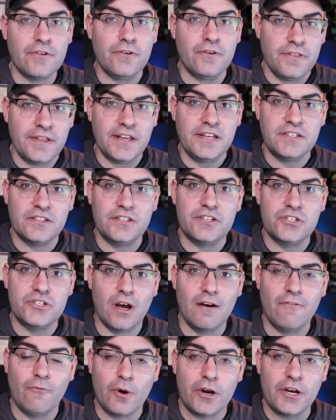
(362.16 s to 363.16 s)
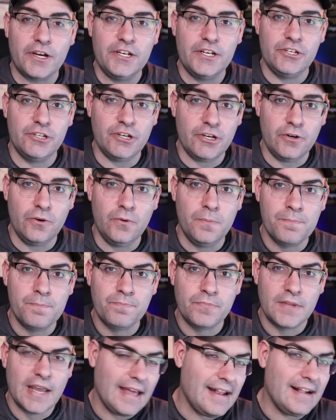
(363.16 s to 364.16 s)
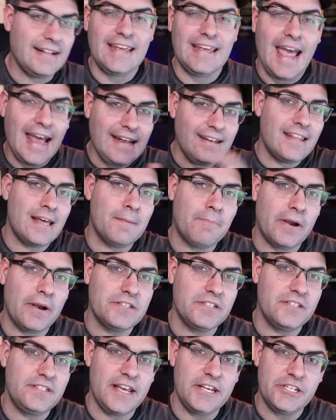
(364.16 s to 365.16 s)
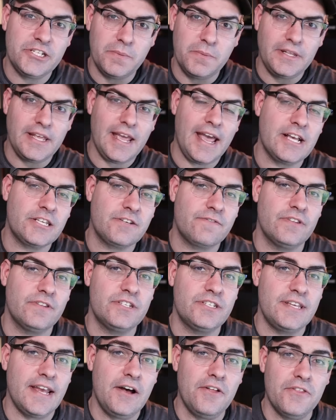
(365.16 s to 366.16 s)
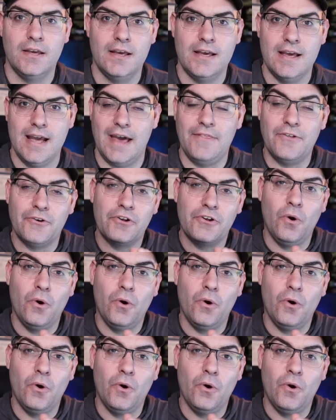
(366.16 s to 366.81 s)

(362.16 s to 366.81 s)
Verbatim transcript: other things that the software can do, and at the end of that presentation, when they ask for the sale, and they're